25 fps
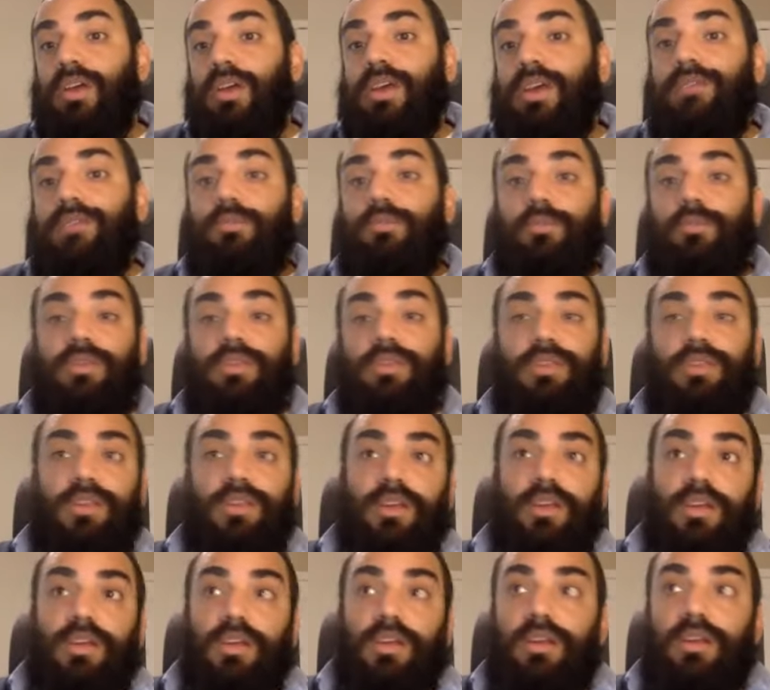Even
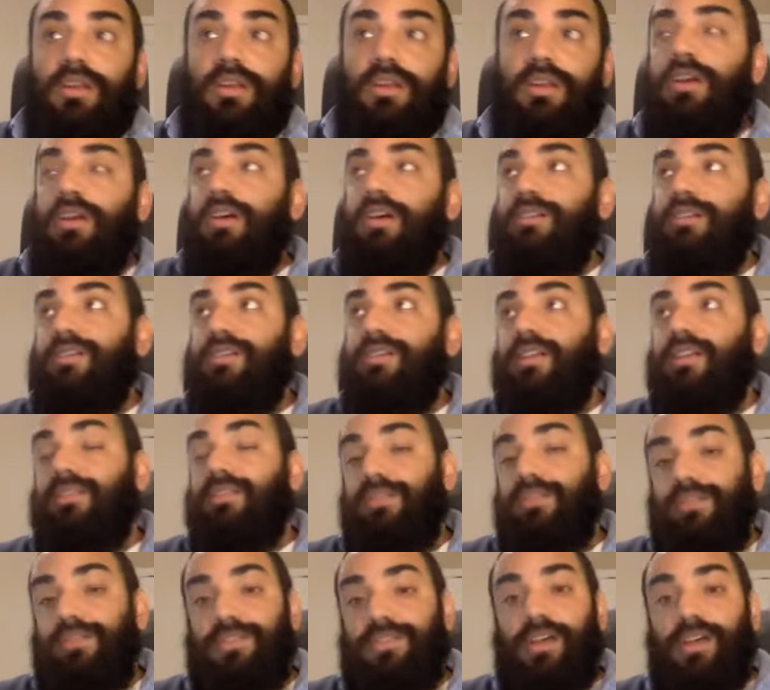within a
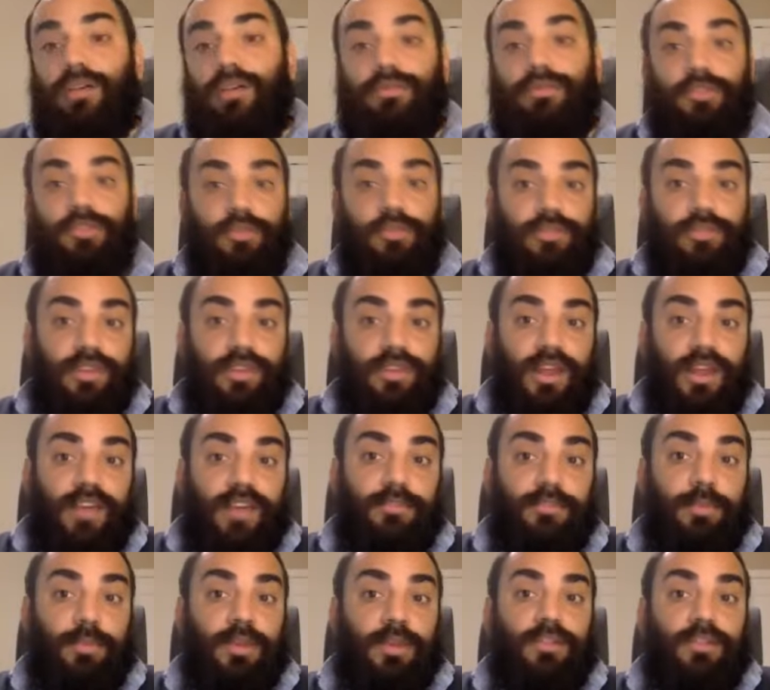sense of self, there's an
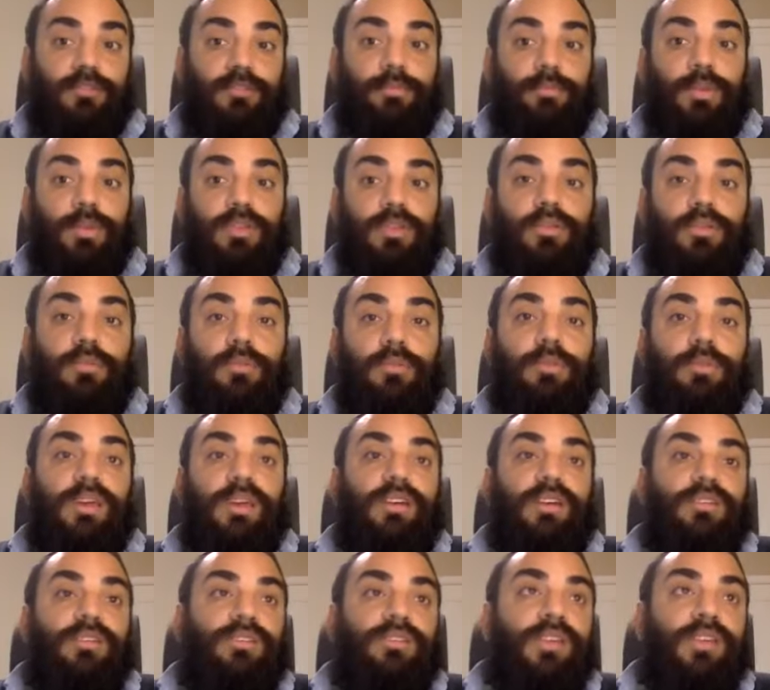aspect of bittul,
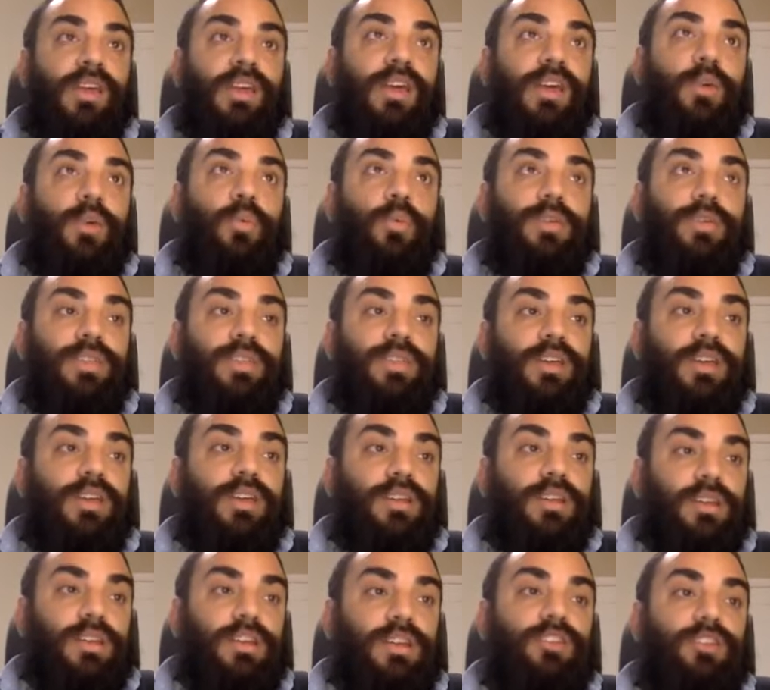because
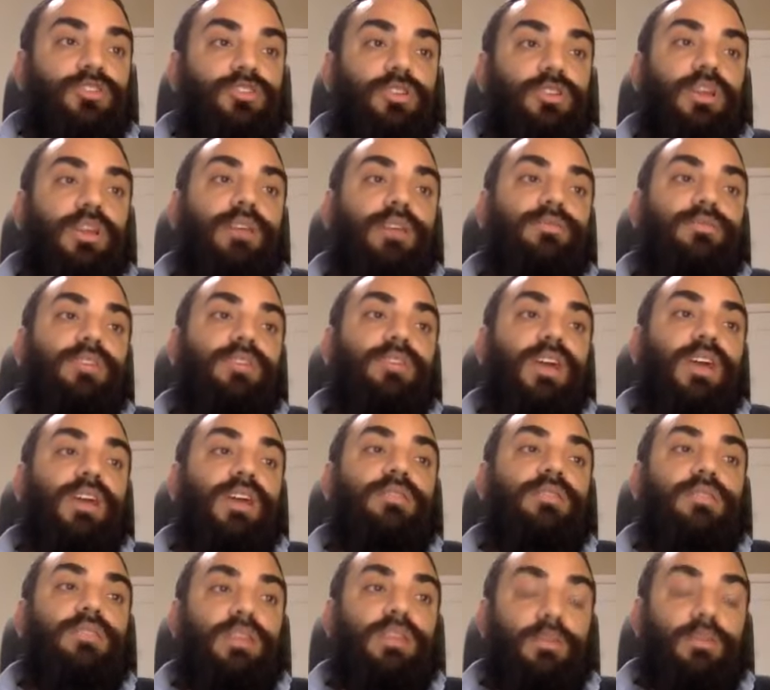within each and every
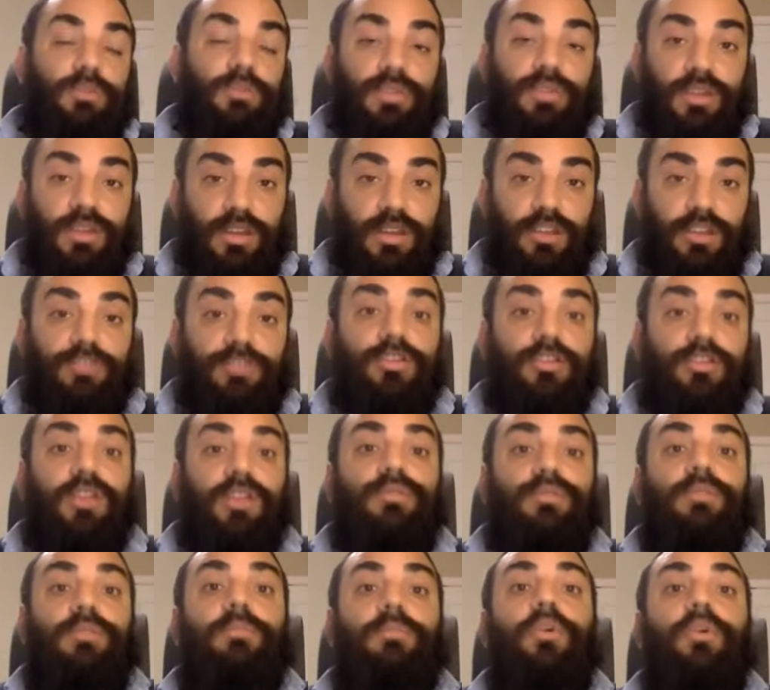entity, within each and
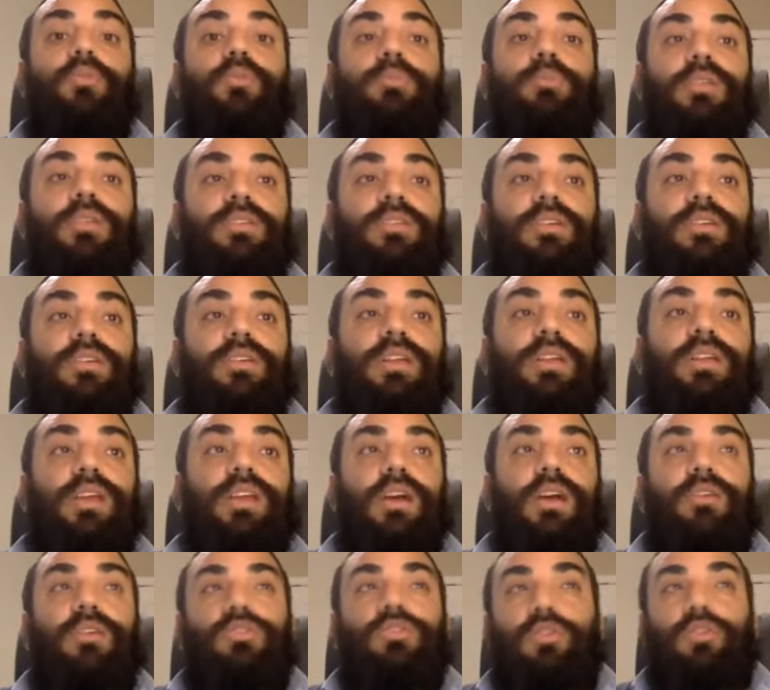every moment and
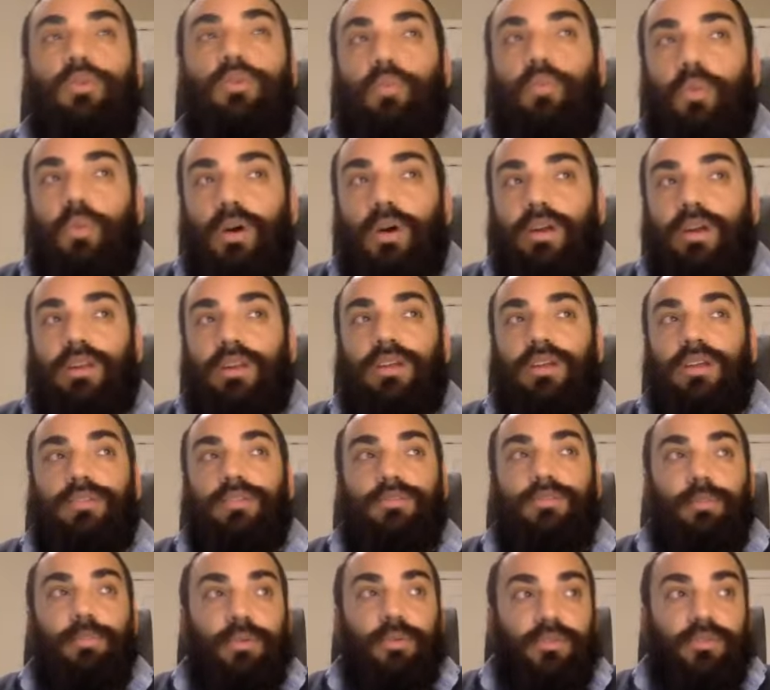encounter, one,
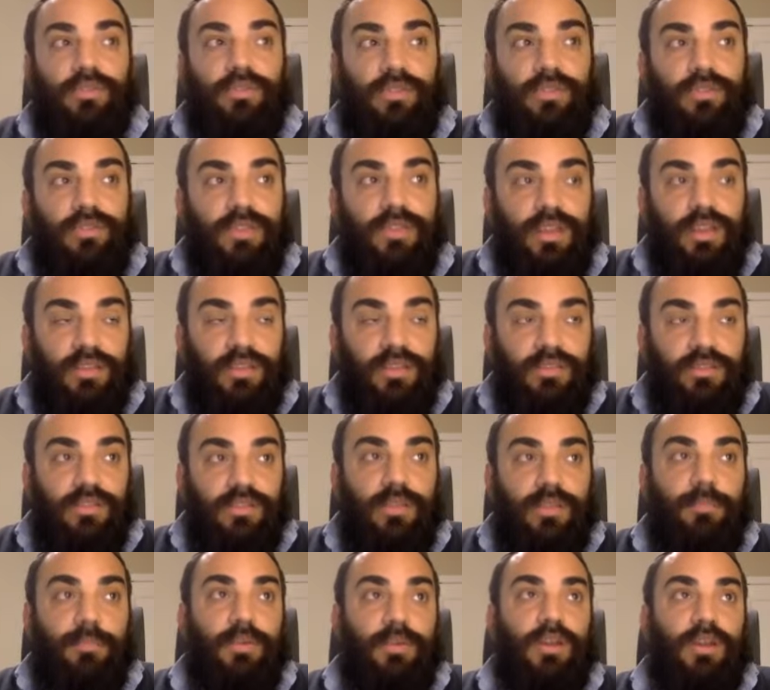if a person digs
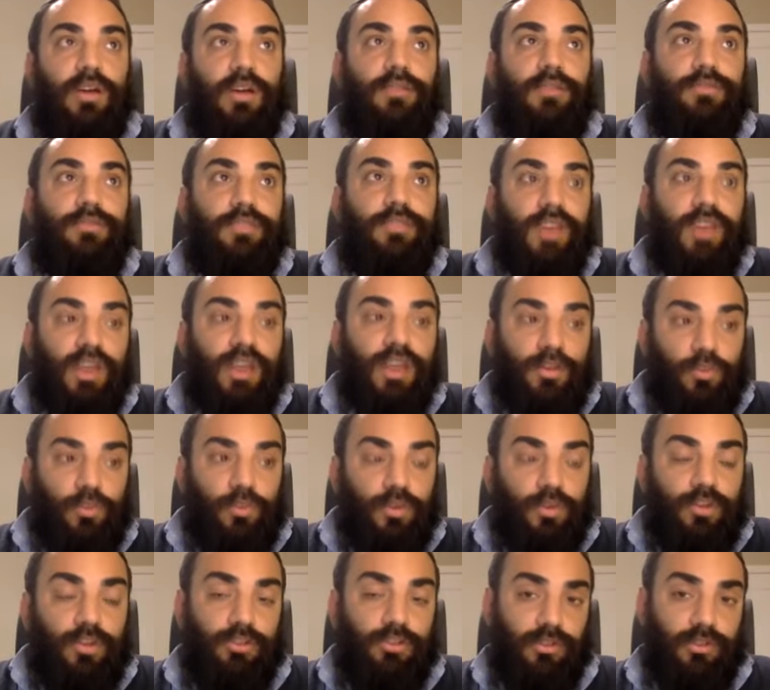deep enough and
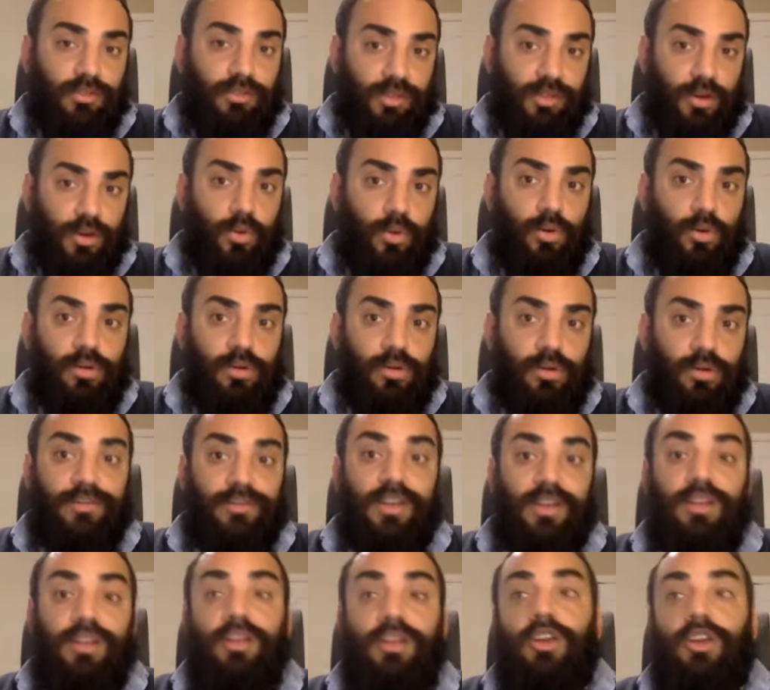reaches the core of
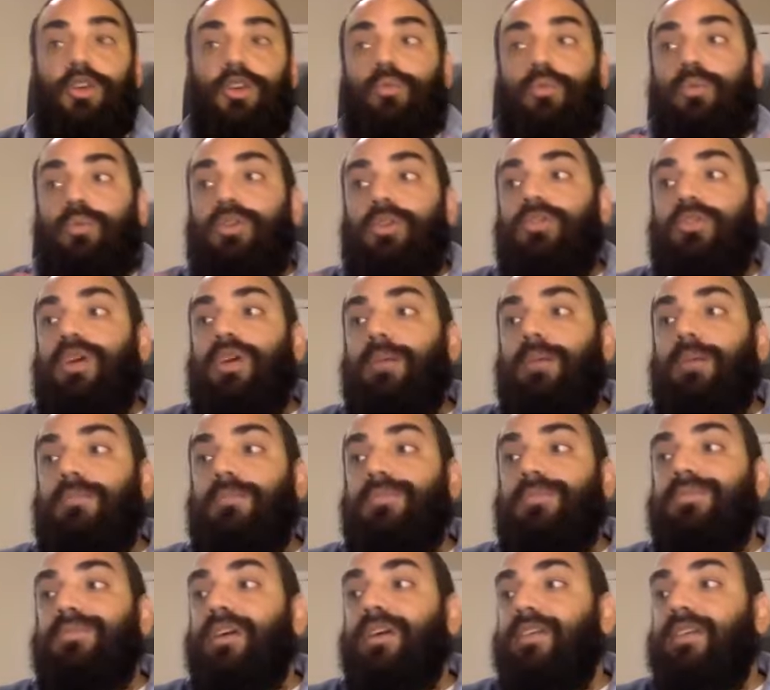it, what you come
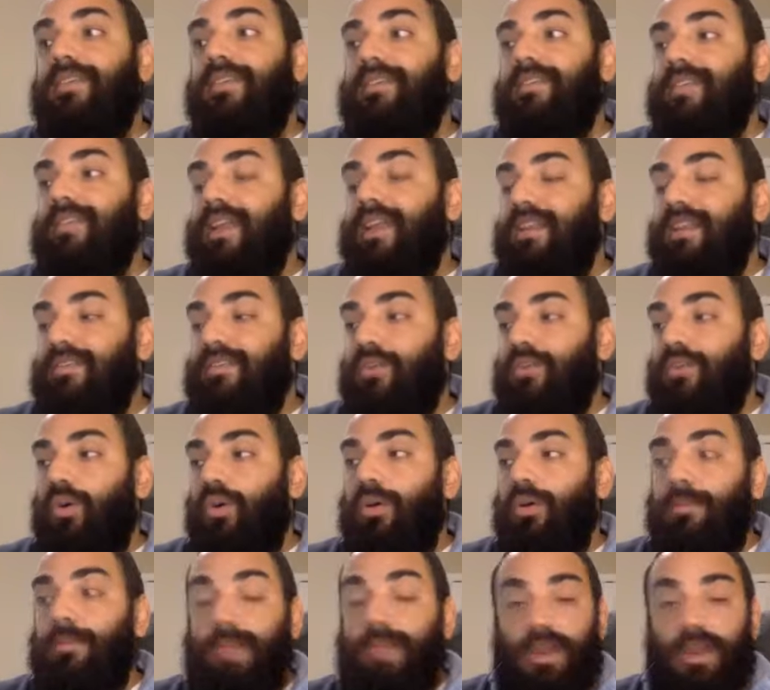to find is that it's
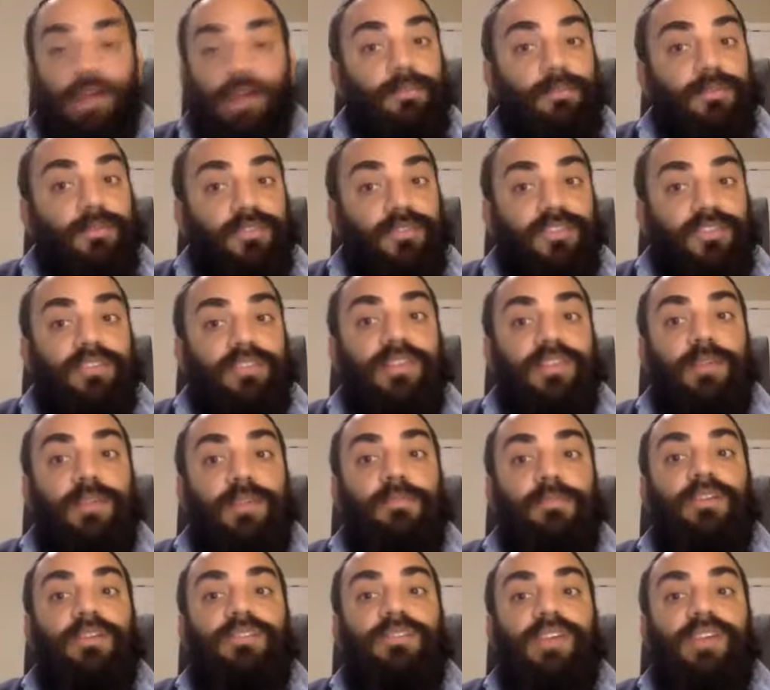all made up of the
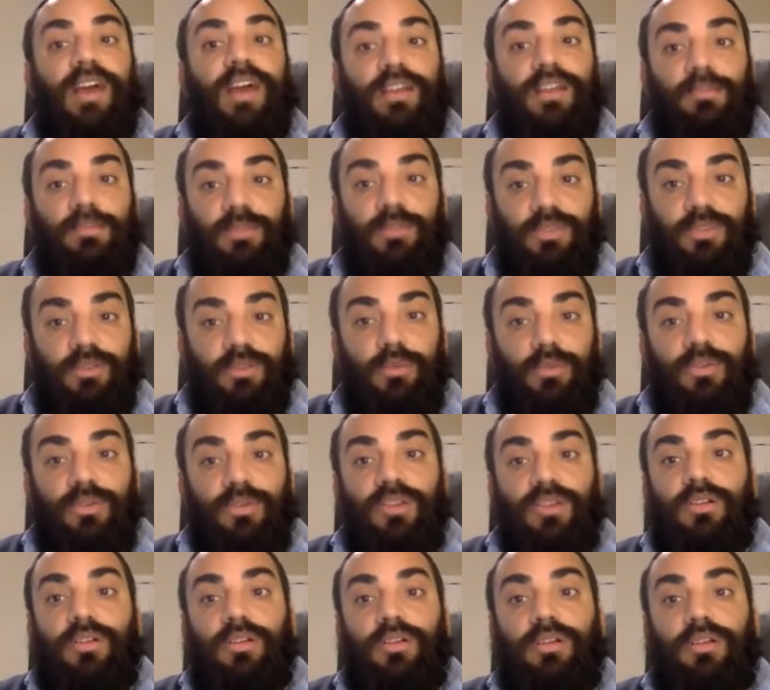same exact
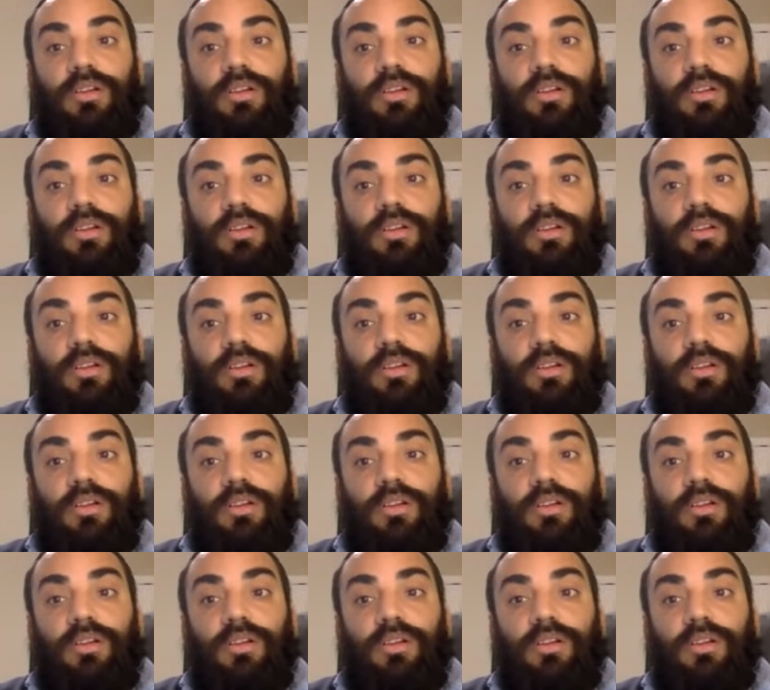material.